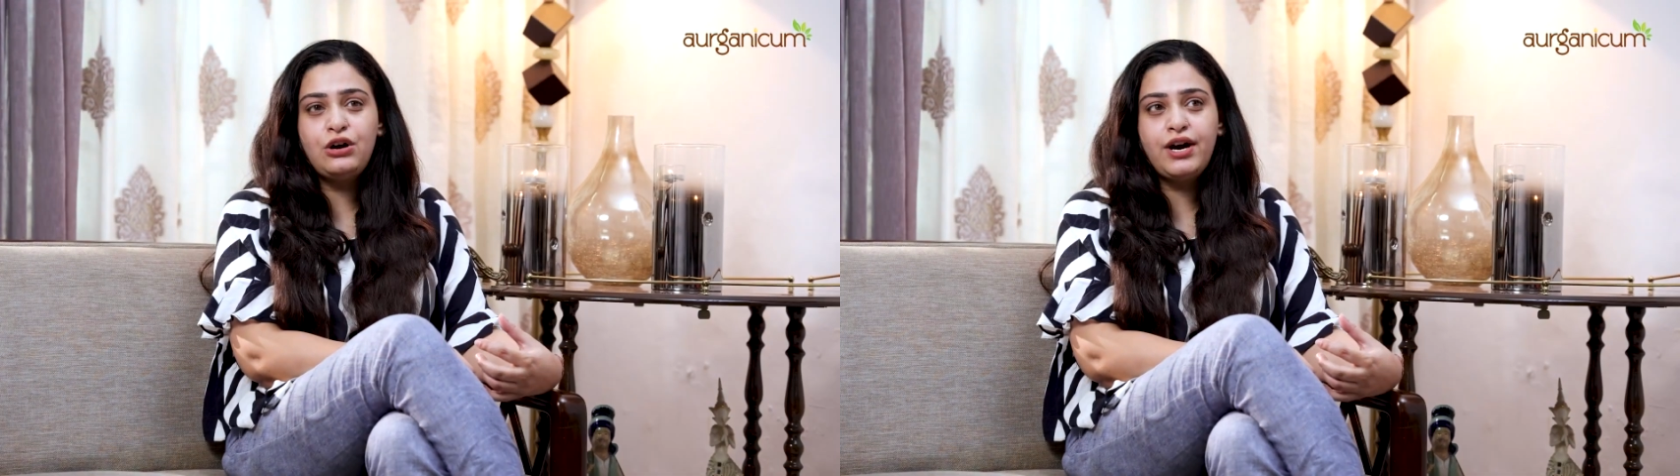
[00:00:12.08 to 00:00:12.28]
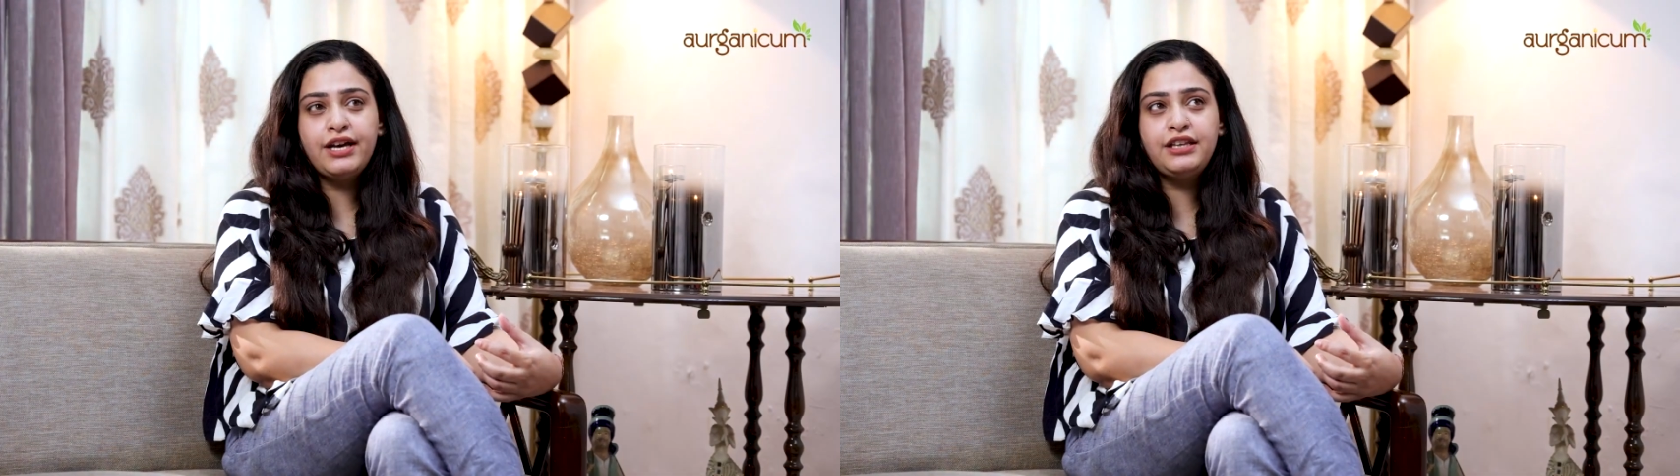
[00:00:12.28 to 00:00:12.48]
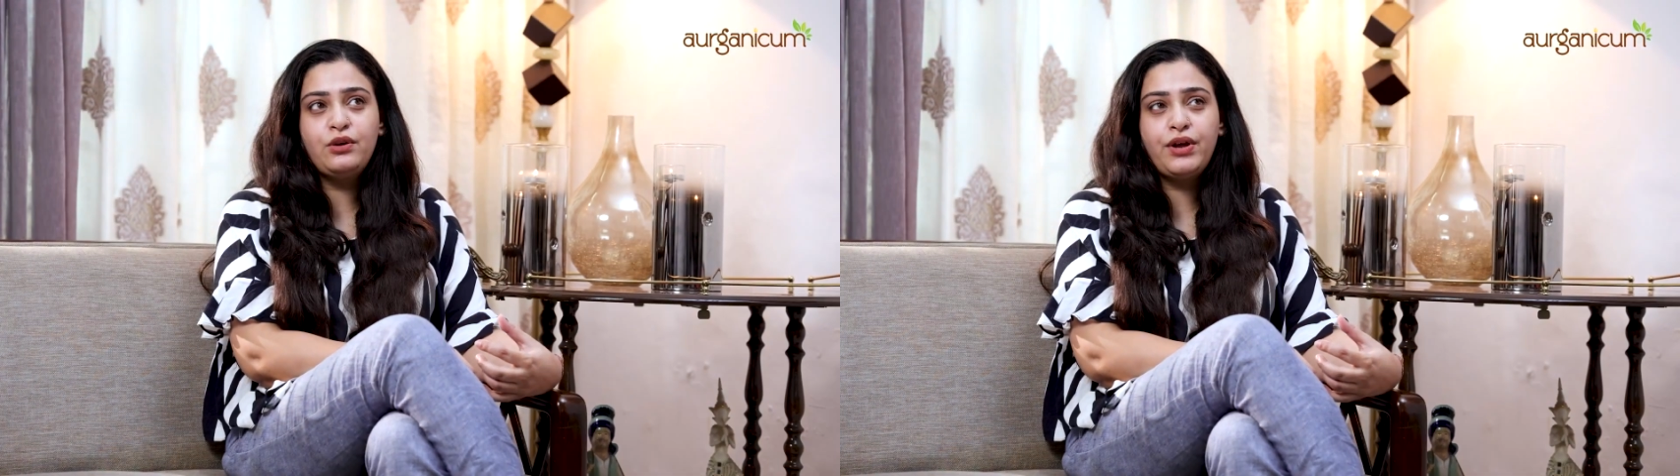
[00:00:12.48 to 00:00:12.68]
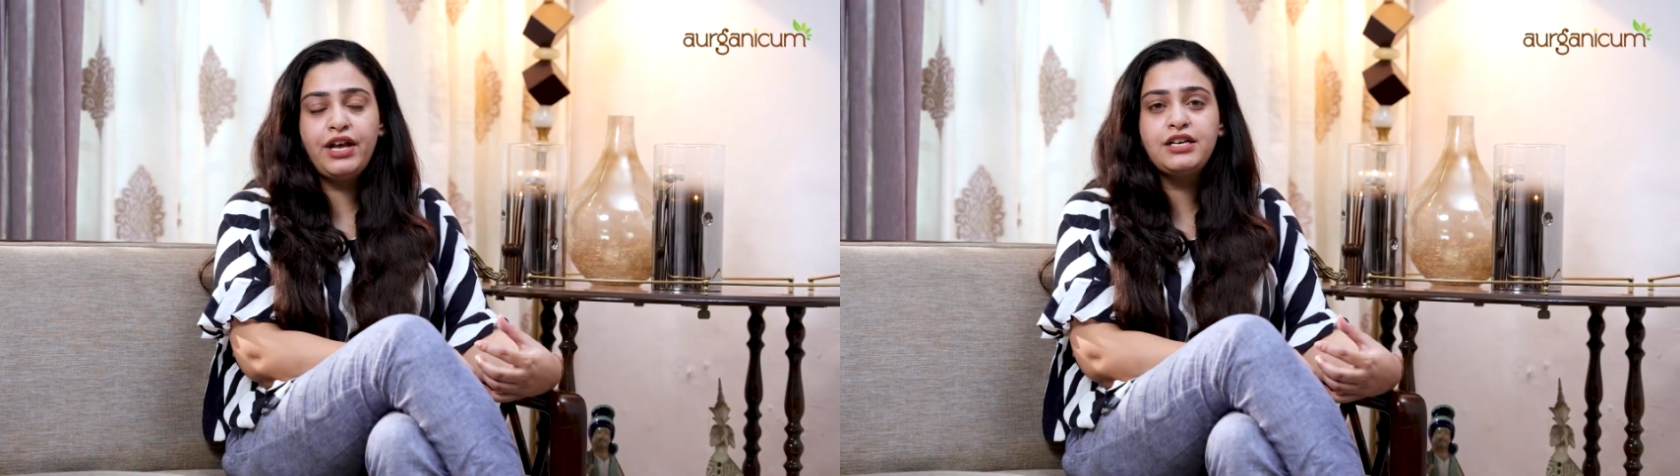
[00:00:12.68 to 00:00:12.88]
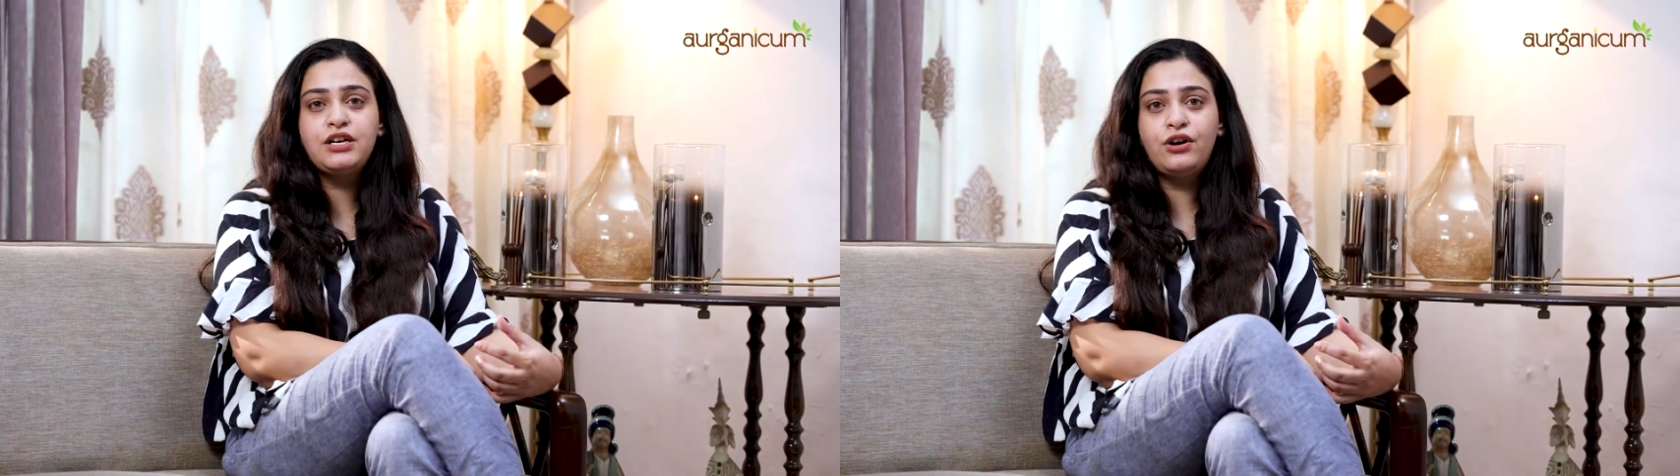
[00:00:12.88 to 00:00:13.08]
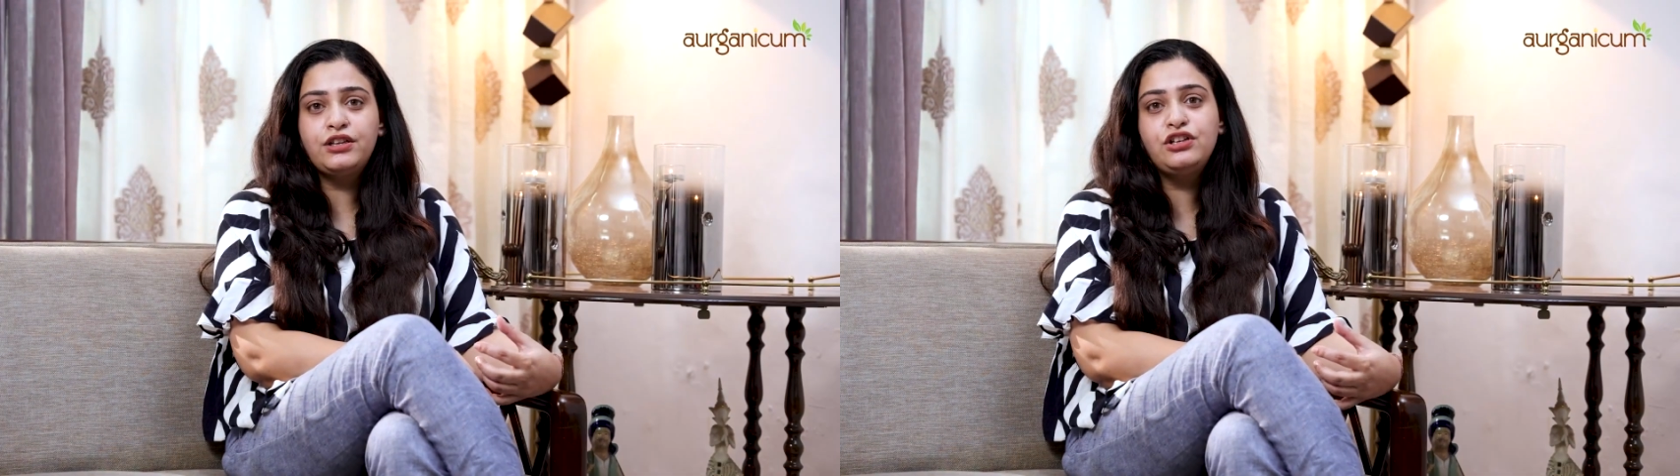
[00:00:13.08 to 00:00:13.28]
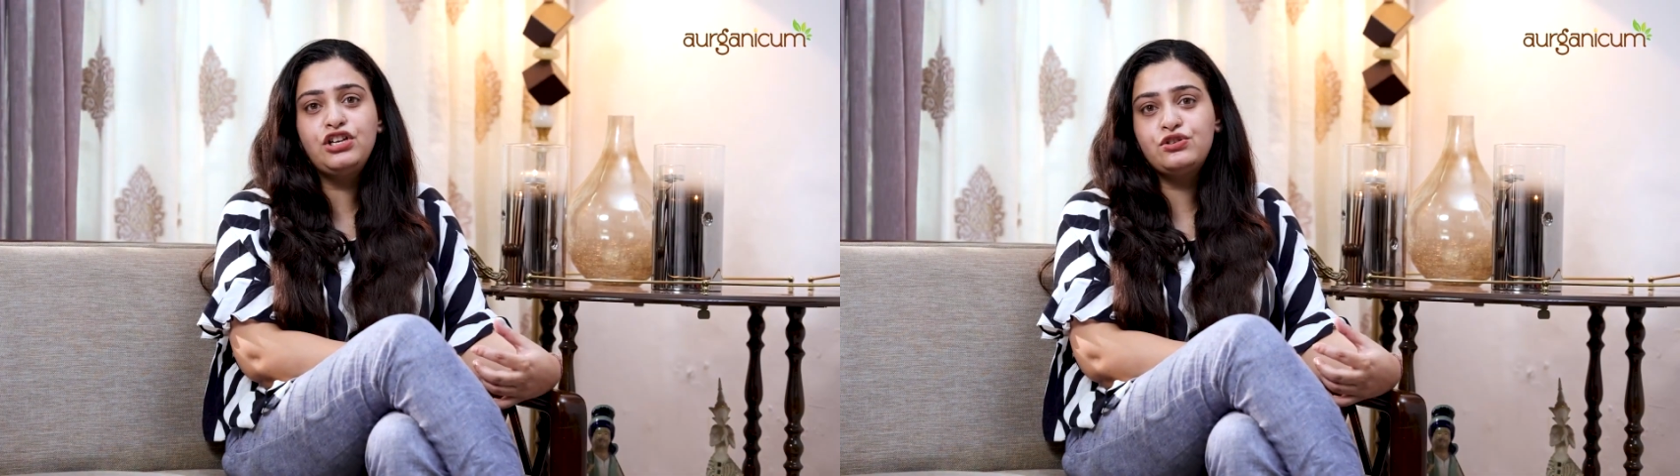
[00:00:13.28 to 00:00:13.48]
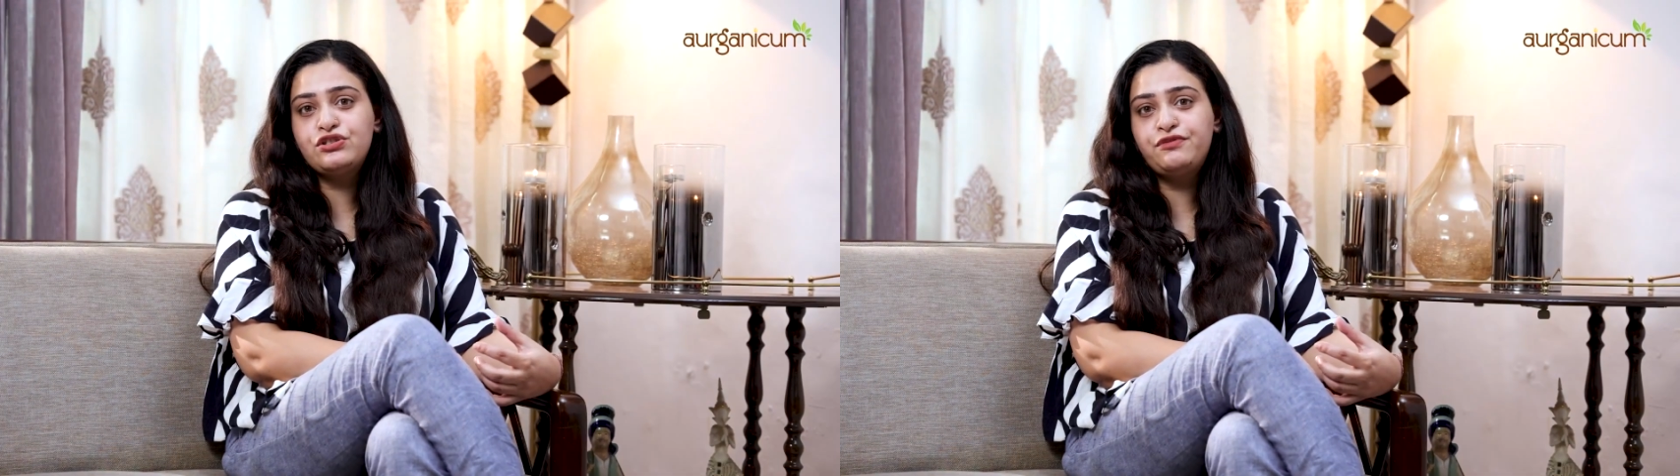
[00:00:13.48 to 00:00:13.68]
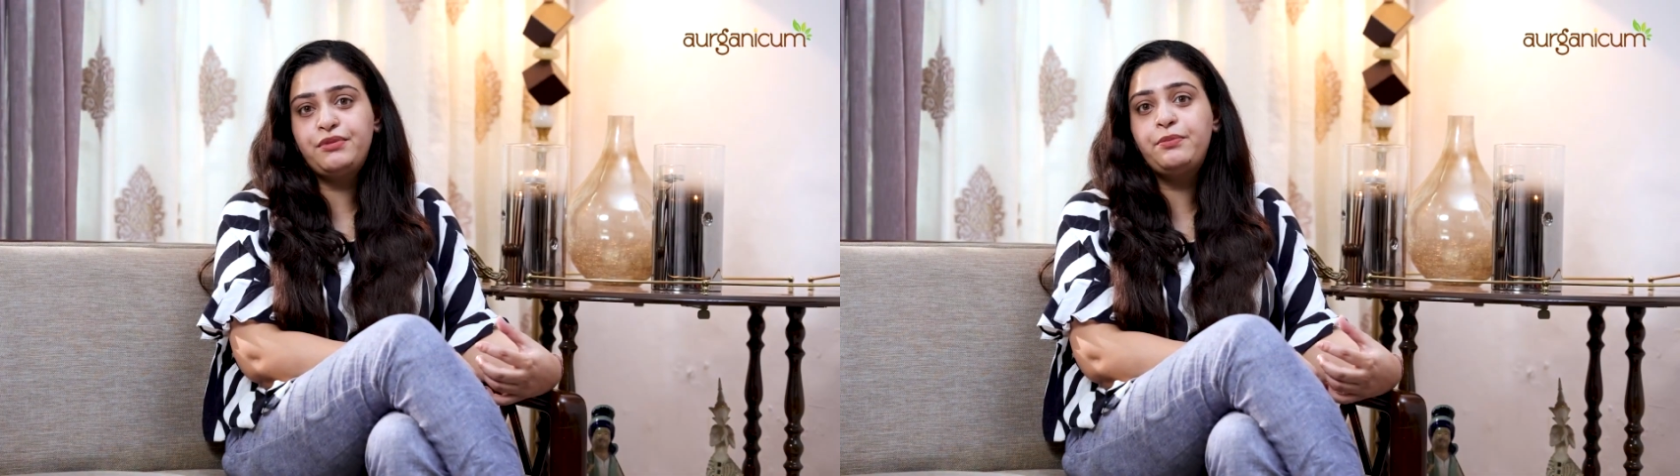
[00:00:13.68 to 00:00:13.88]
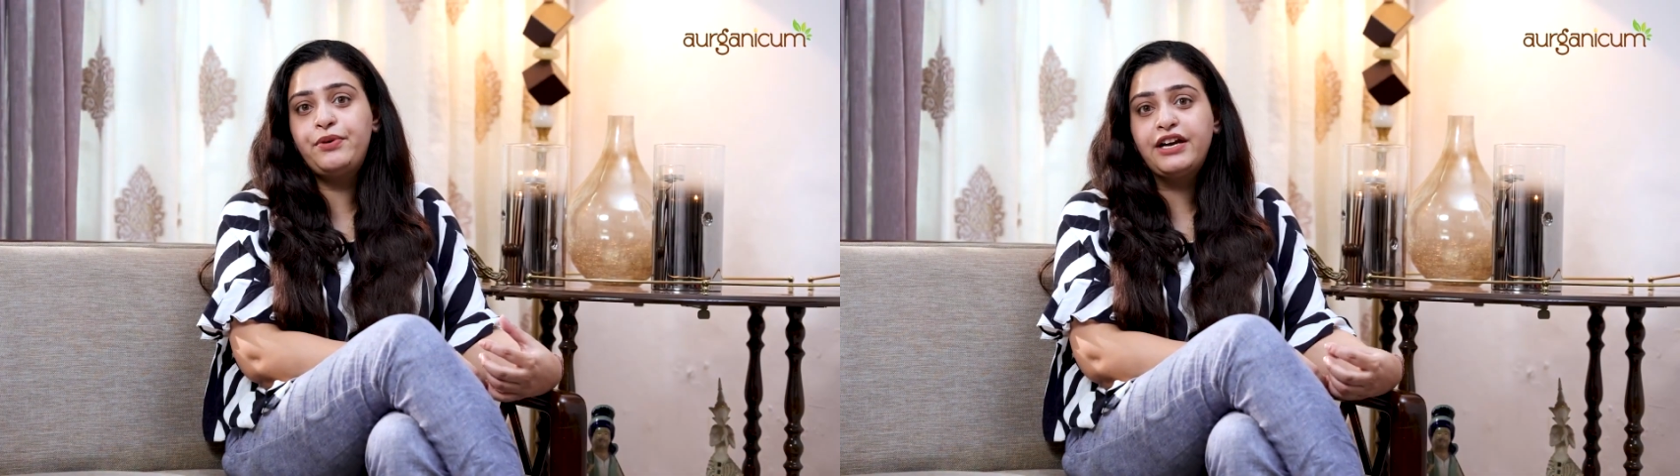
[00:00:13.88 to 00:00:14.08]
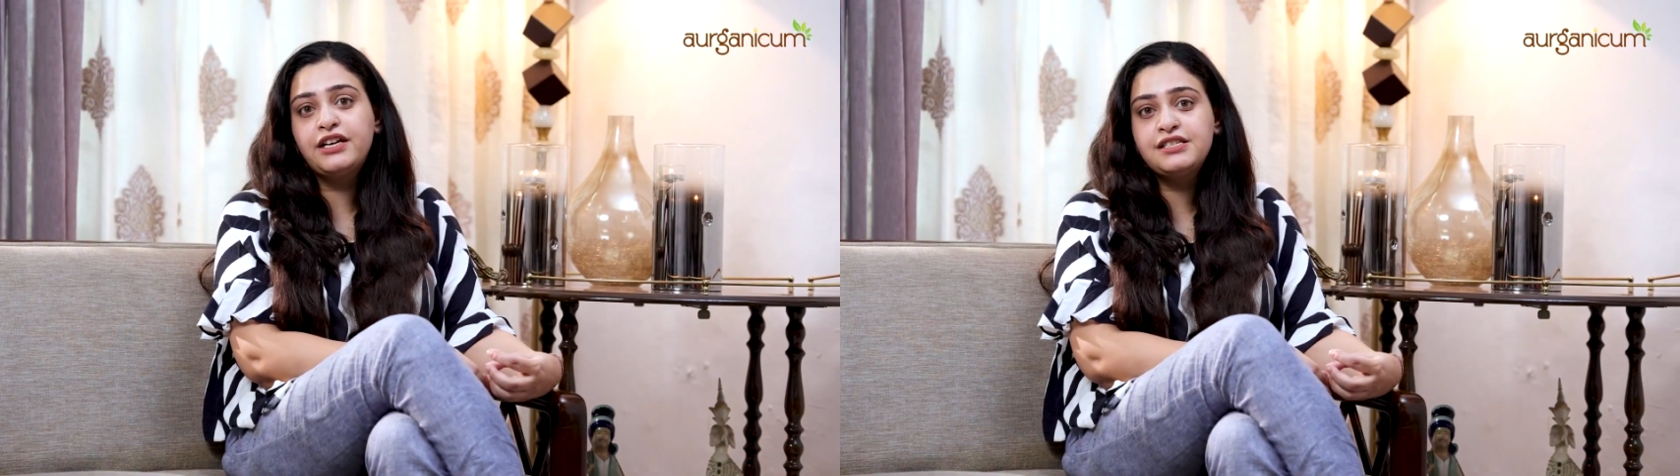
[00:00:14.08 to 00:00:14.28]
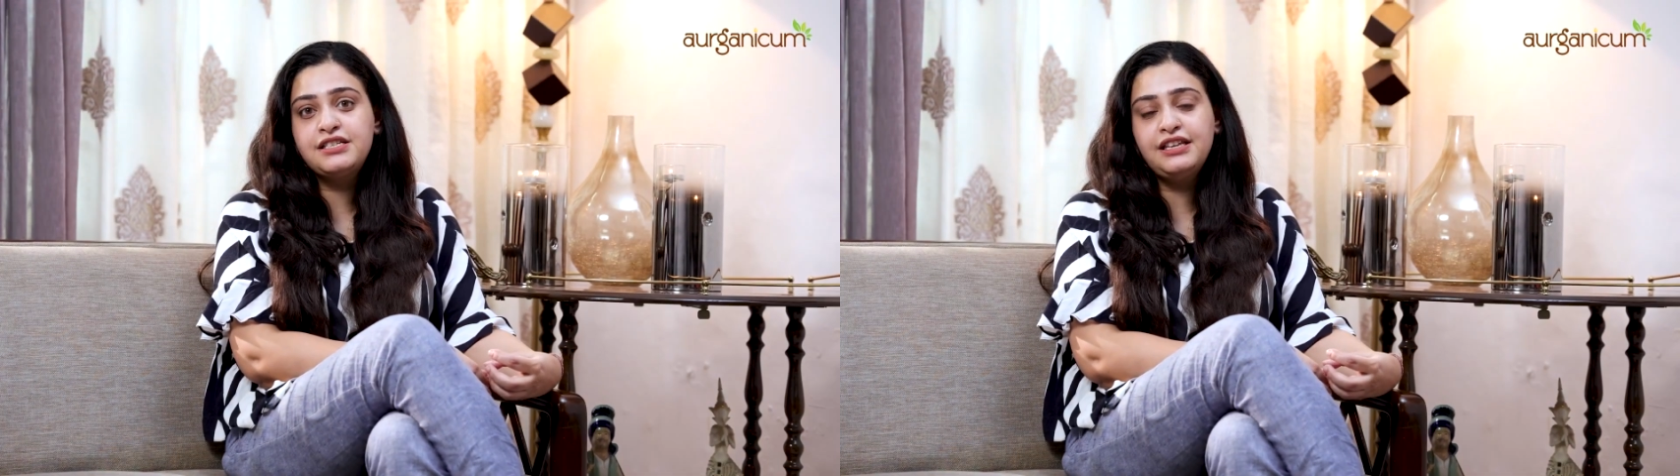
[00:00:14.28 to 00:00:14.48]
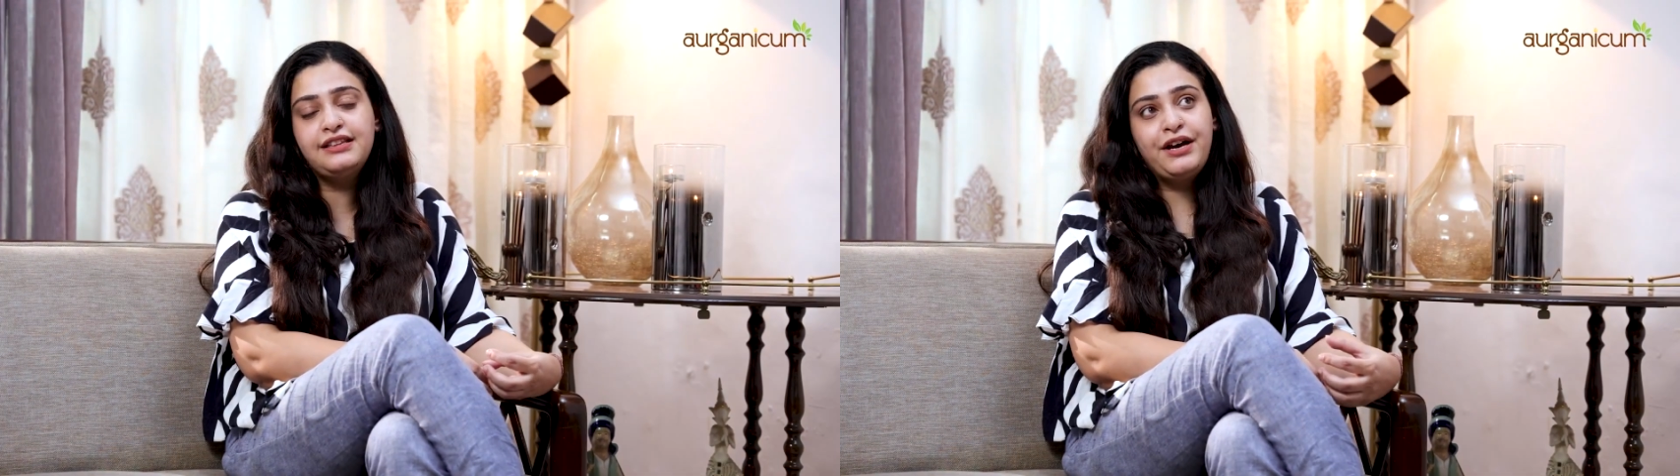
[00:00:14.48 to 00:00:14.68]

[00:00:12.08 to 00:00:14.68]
now. I think when I got the news of my pregnancy,